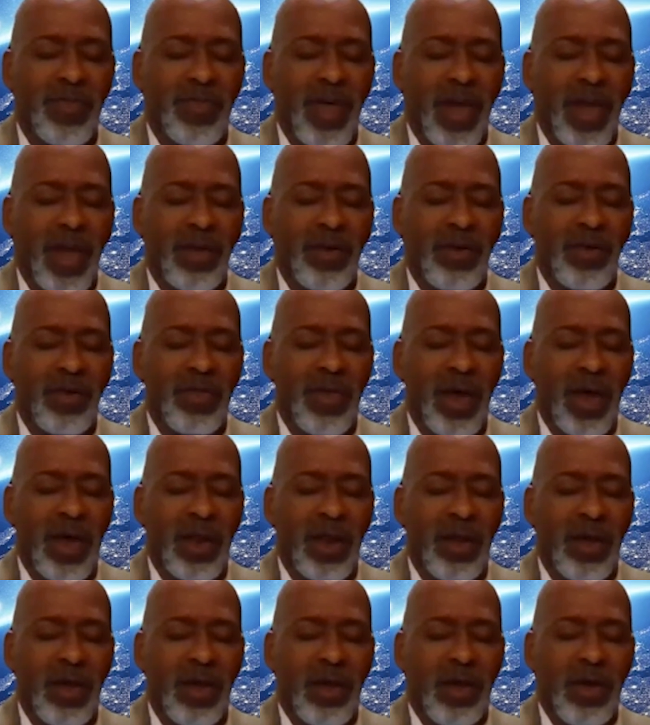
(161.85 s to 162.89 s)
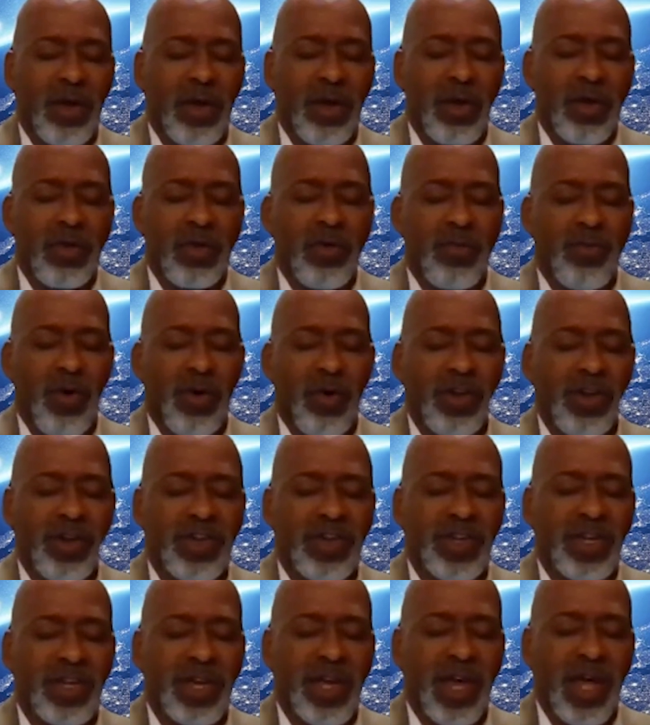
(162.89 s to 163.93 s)
We thank you that you brought
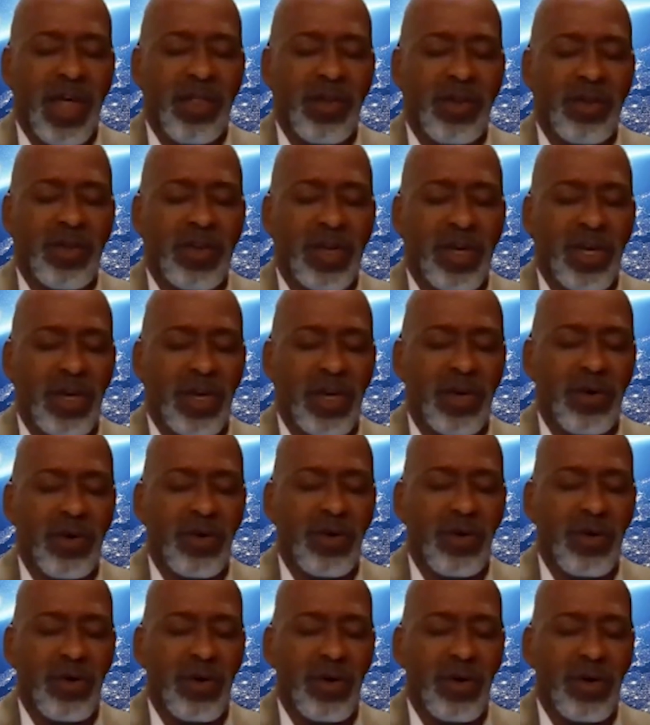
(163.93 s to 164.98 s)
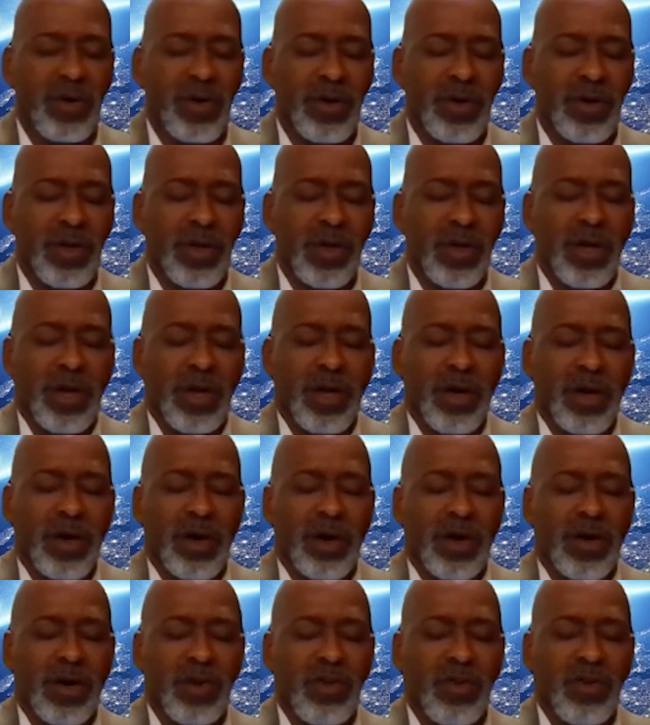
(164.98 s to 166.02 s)
us together to hear
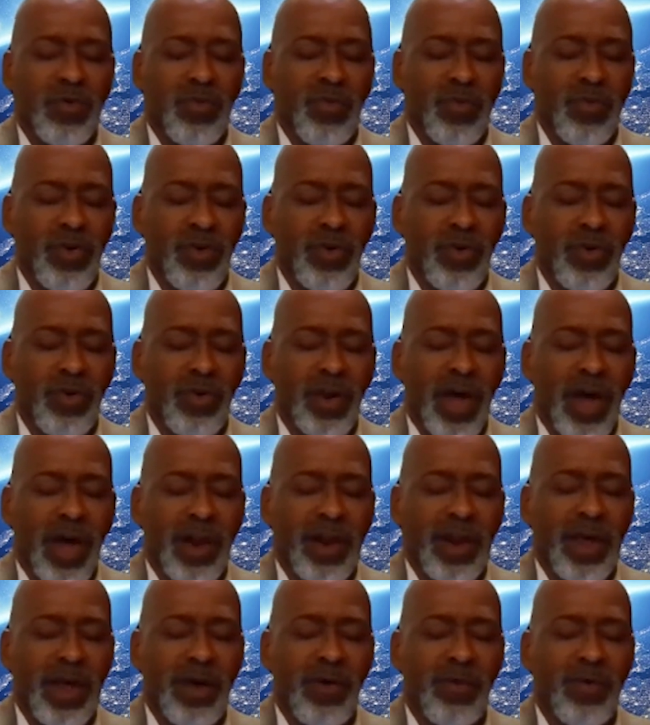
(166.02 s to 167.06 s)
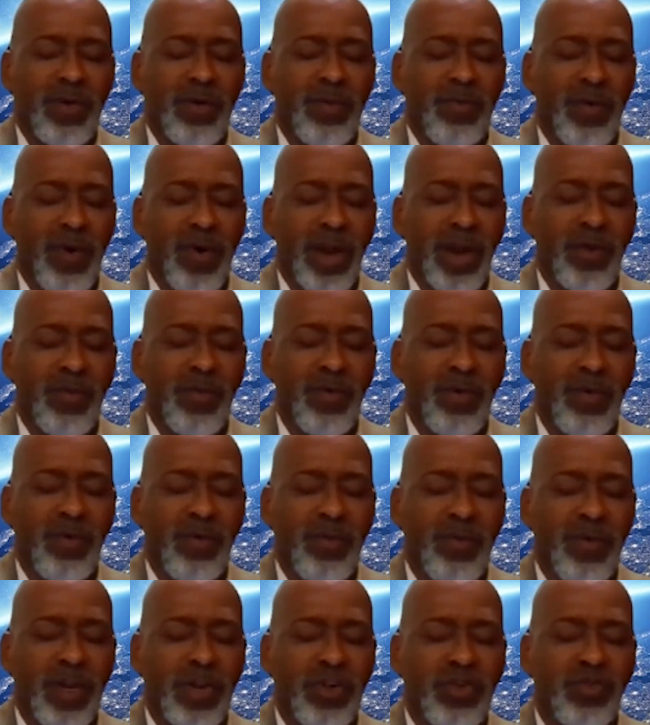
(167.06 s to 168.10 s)
your word. Now that we pray that we
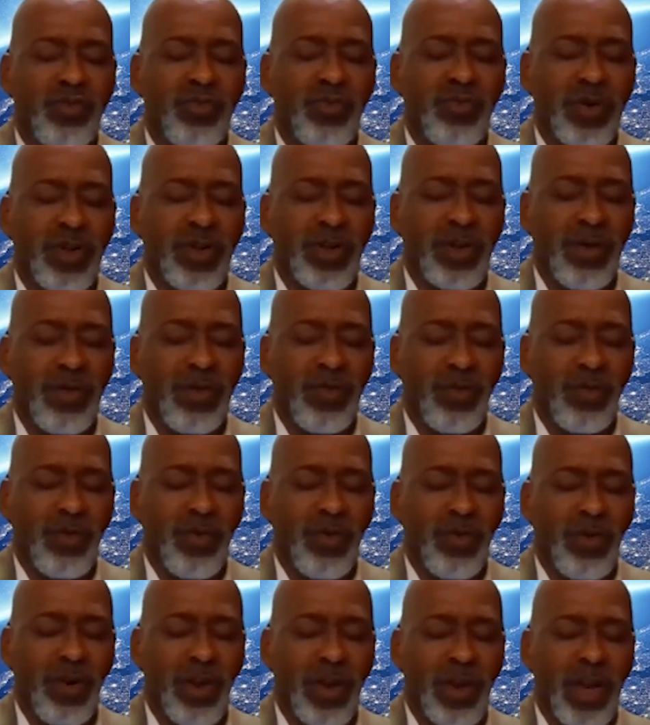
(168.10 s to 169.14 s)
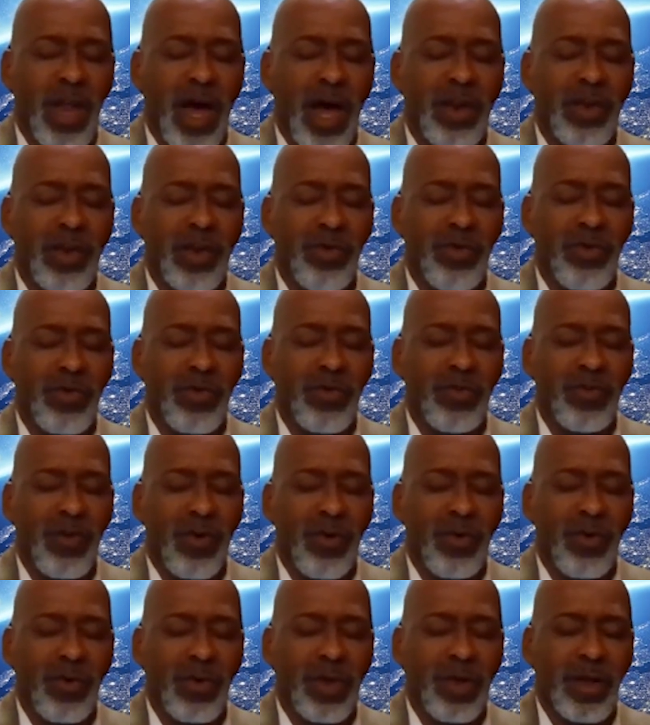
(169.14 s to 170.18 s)
will be doers of the word and not
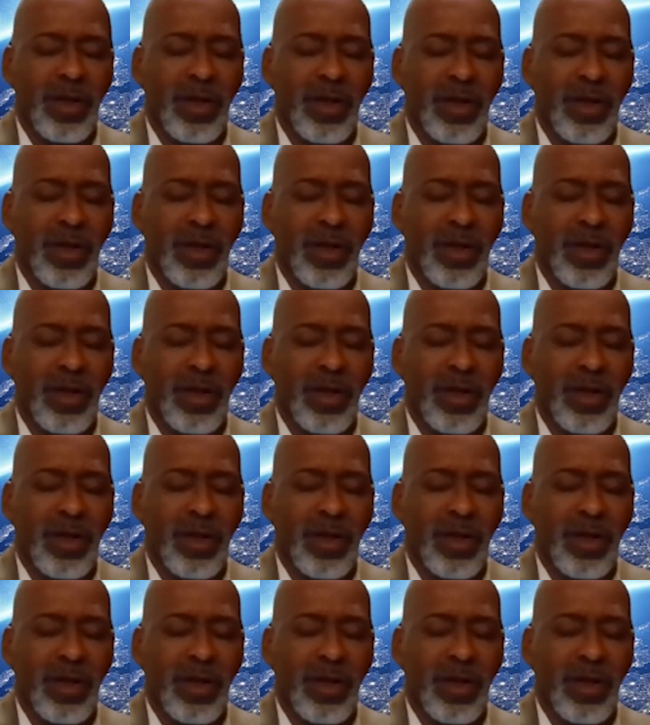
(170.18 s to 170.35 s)
hearers only.